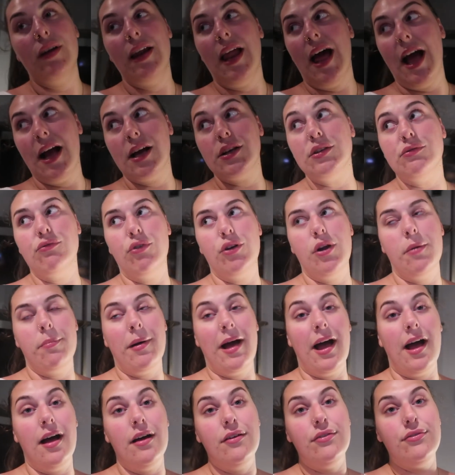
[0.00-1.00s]
relax, run a
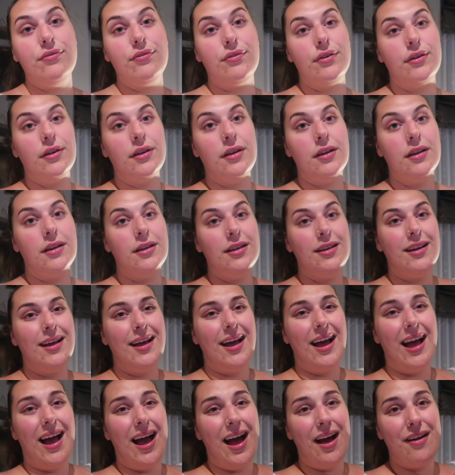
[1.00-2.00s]
bath,
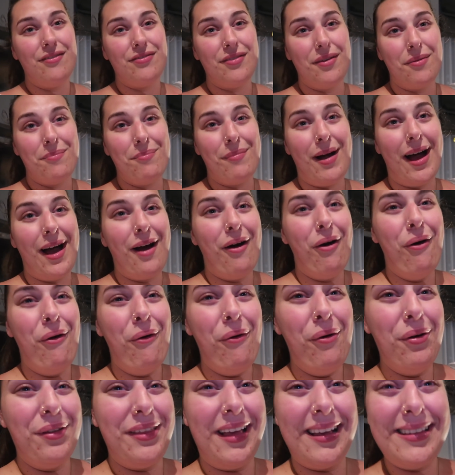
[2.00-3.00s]
have my,
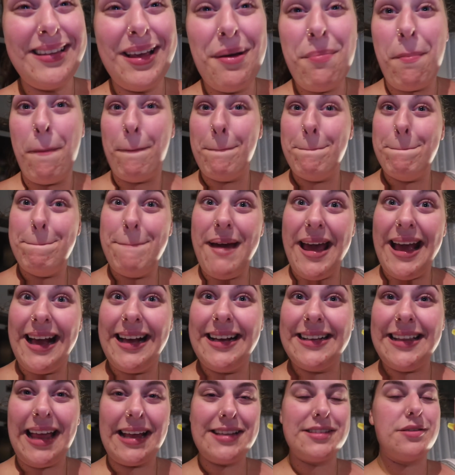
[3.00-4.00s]
oh, that's a
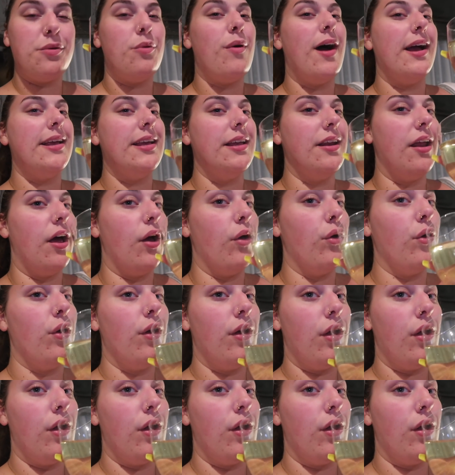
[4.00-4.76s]
big glass of wine, you know.